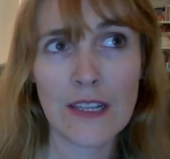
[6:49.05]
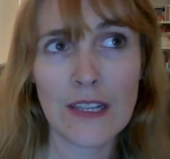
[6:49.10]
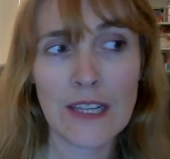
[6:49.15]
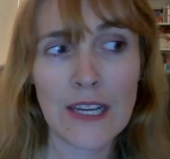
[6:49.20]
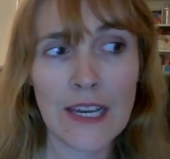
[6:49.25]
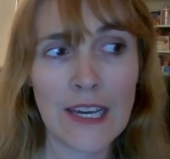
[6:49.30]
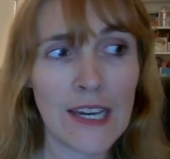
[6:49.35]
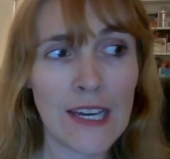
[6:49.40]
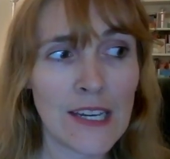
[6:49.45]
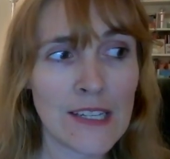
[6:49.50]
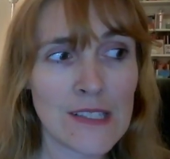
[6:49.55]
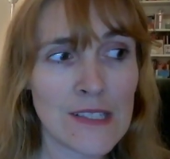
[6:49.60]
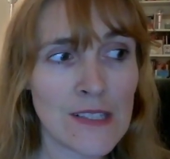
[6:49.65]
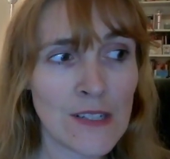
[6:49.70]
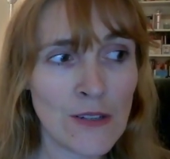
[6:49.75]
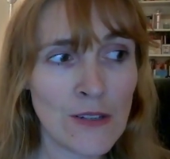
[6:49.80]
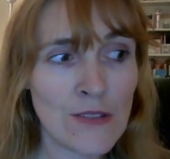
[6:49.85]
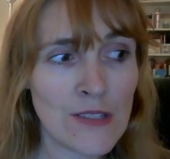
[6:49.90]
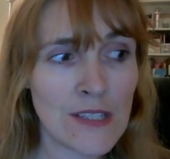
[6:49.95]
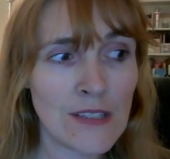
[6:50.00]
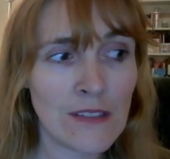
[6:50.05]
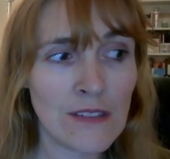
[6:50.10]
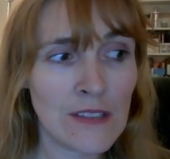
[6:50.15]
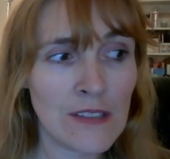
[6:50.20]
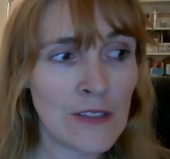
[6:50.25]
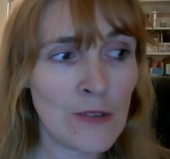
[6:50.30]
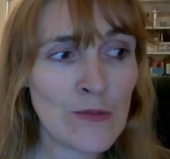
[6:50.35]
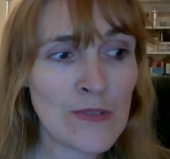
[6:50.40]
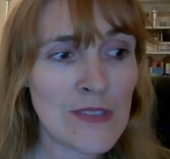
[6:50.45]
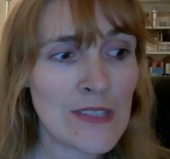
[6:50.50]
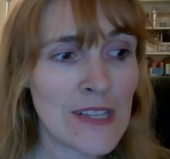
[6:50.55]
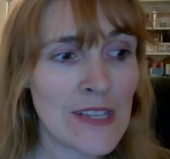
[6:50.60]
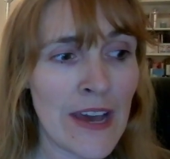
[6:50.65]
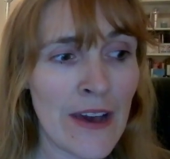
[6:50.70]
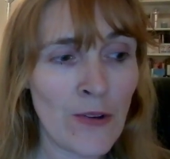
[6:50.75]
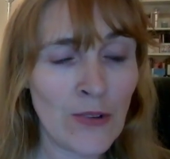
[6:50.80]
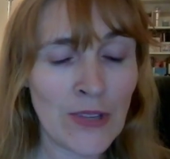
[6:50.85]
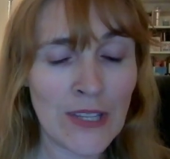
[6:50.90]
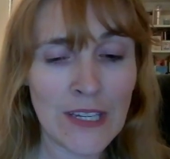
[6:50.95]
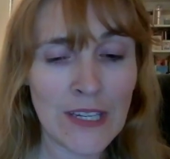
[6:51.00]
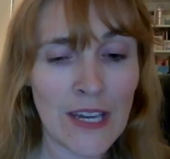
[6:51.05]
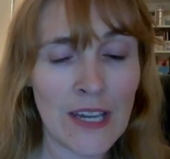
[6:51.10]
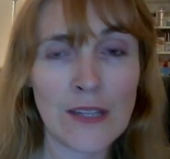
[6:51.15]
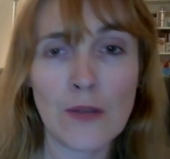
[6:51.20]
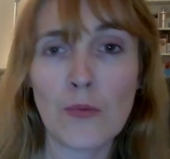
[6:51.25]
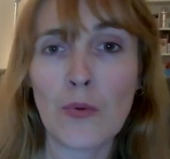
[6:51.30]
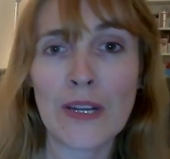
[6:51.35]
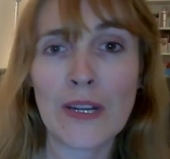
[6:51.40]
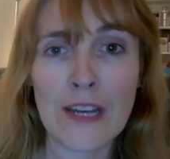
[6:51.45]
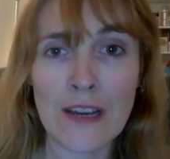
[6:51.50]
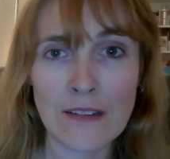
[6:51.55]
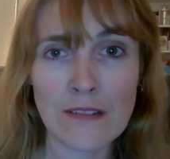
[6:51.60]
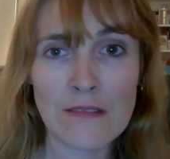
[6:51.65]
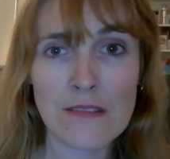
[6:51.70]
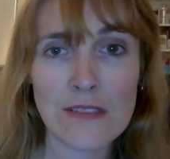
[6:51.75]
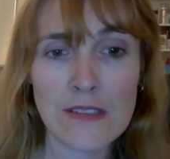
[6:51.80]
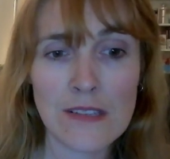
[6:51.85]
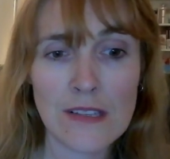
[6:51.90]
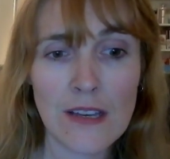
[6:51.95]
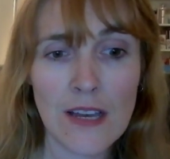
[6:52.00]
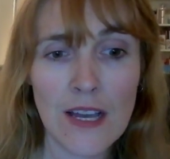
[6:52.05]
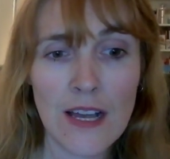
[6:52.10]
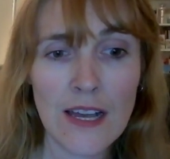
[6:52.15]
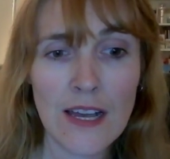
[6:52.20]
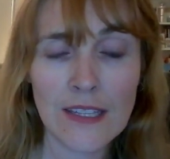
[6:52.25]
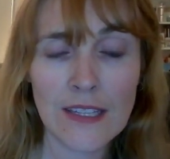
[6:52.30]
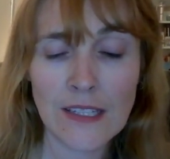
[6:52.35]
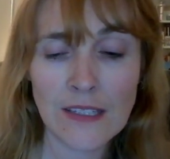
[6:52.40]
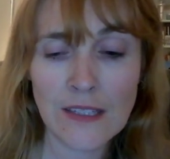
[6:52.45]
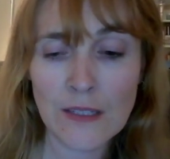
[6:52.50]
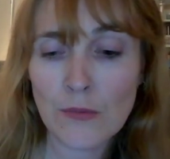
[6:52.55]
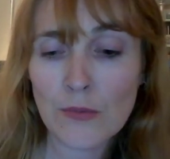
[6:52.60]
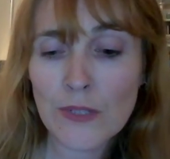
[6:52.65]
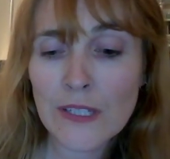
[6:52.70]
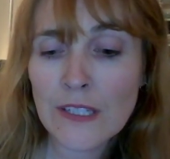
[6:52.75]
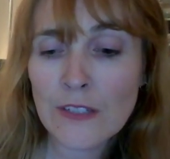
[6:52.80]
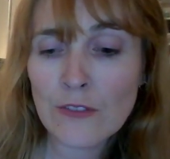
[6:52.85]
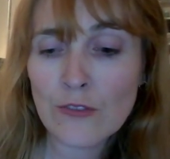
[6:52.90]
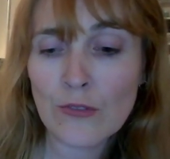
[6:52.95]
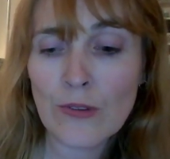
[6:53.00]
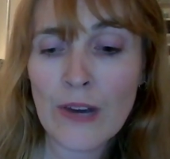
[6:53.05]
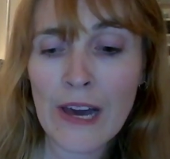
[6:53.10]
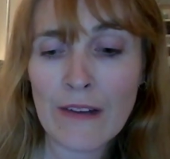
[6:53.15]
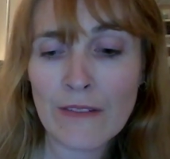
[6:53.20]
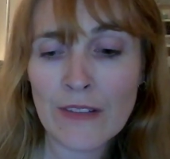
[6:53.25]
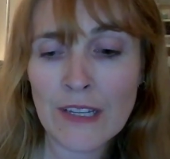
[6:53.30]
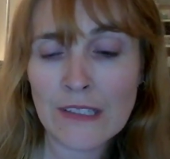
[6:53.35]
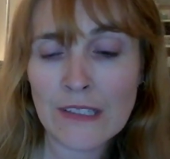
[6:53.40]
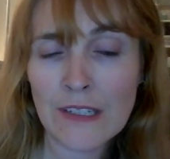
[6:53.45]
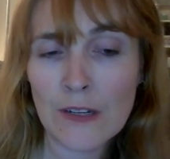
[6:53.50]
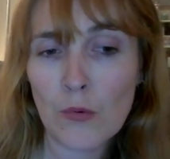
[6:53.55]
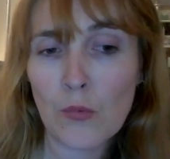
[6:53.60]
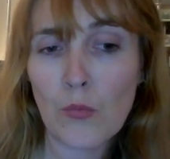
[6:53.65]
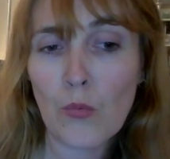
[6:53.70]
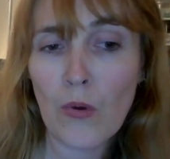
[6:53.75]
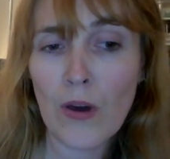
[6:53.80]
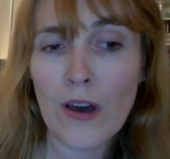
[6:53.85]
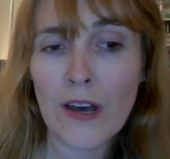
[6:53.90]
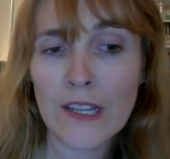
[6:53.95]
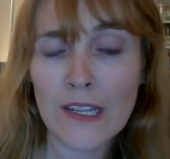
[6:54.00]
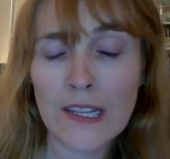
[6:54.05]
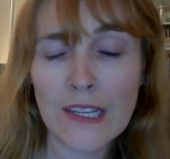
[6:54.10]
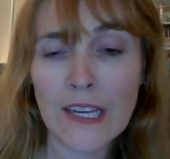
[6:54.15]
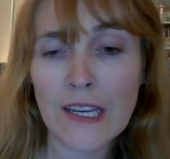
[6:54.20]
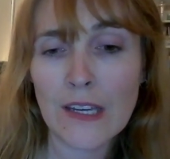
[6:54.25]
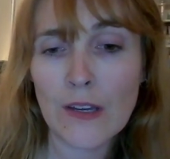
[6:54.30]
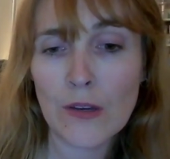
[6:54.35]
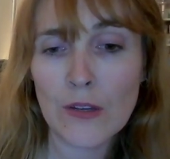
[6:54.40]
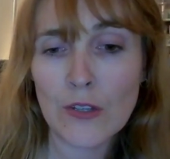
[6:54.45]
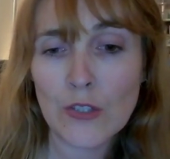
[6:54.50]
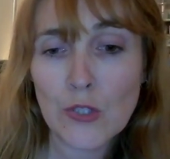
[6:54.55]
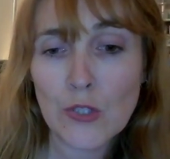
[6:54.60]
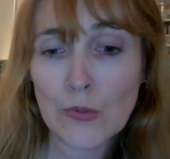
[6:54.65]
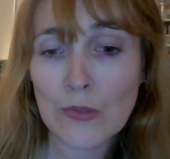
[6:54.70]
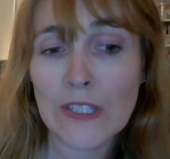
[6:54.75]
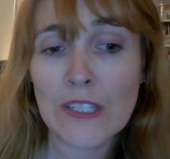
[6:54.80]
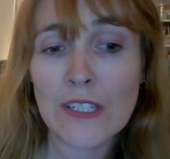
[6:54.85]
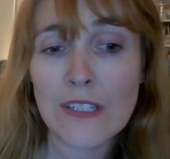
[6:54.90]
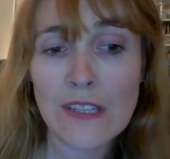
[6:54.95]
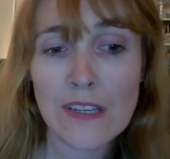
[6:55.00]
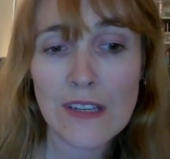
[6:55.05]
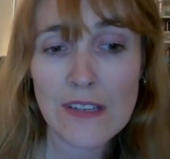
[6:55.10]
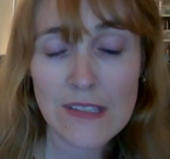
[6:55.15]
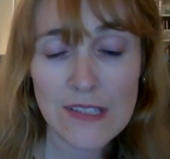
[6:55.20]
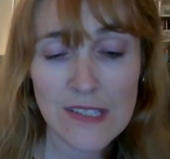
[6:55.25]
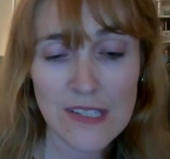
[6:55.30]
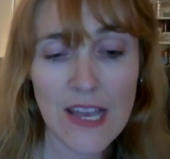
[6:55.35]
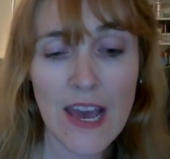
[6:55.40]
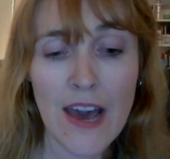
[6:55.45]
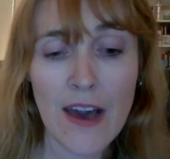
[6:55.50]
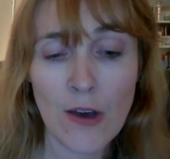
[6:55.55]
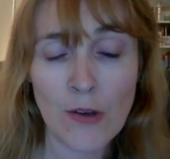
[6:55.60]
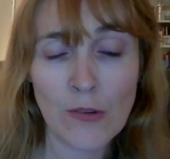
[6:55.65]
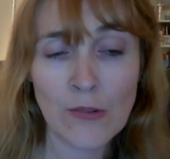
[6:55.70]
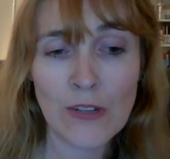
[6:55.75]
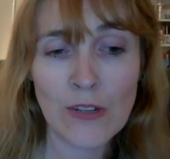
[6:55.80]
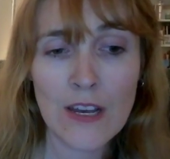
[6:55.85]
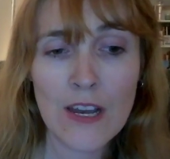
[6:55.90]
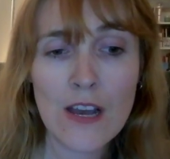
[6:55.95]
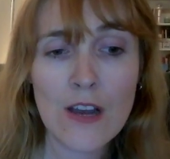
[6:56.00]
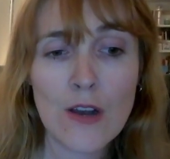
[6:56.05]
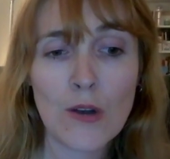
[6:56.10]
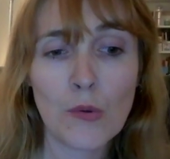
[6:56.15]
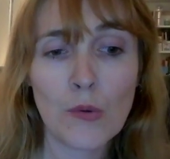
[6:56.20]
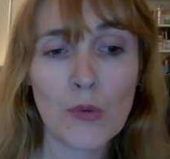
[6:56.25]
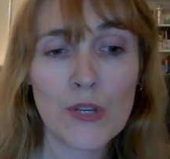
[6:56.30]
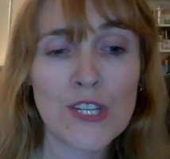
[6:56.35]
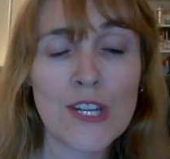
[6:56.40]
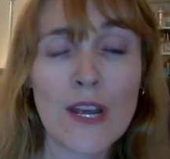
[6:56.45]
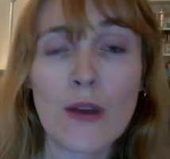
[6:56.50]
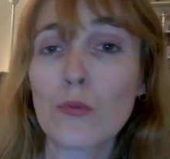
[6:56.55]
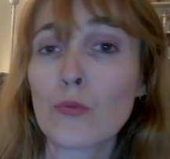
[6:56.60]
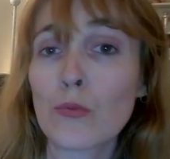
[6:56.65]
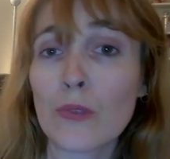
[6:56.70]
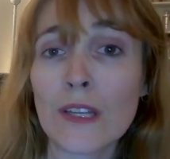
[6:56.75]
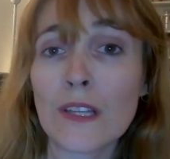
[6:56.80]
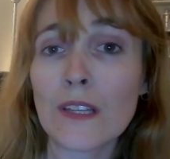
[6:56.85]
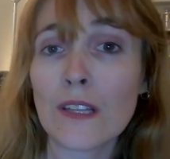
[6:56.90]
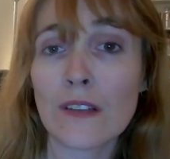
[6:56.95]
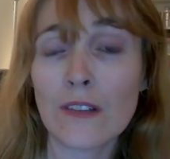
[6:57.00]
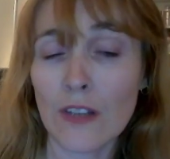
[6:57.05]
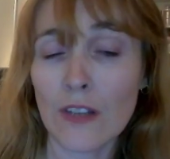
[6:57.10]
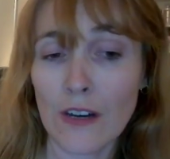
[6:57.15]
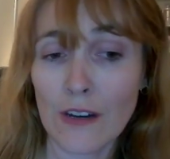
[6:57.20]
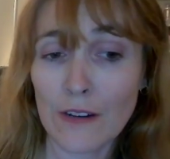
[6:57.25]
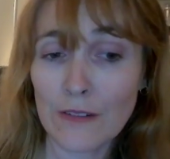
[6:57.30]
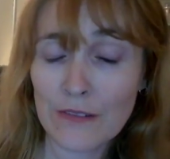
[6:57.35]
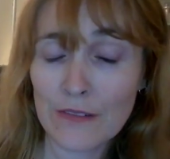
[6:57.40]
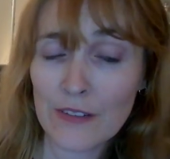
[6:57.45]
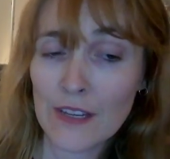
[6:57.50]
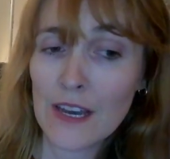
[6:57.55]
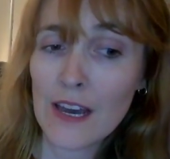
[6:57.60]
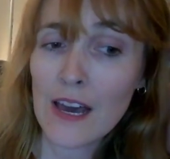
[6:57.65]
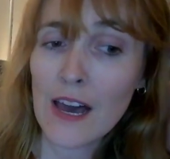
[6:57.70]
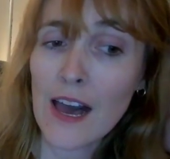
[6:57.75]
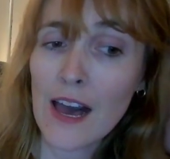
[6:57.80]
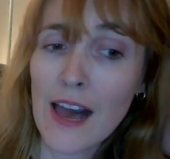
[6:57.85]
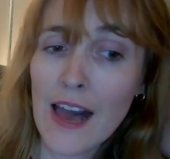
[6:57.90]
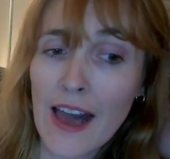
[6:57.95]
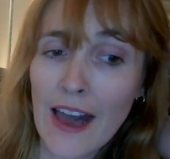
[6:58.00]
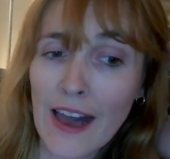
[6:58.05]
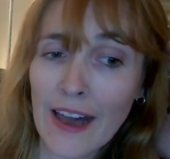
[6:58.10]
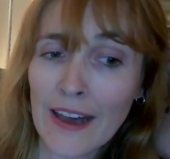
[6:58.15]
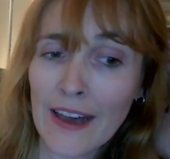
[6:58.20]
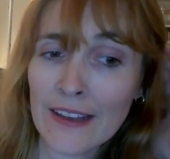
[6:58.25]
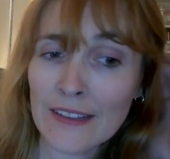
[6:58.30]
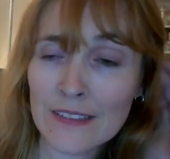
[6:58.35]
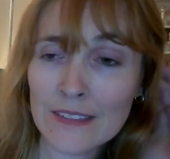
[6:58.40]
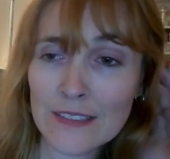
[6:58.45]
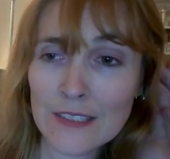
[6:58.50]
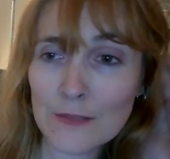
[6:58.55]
Like, seriously, they don't sound like anyone else. Like, they really do have like their one like unique sound, which I really love. And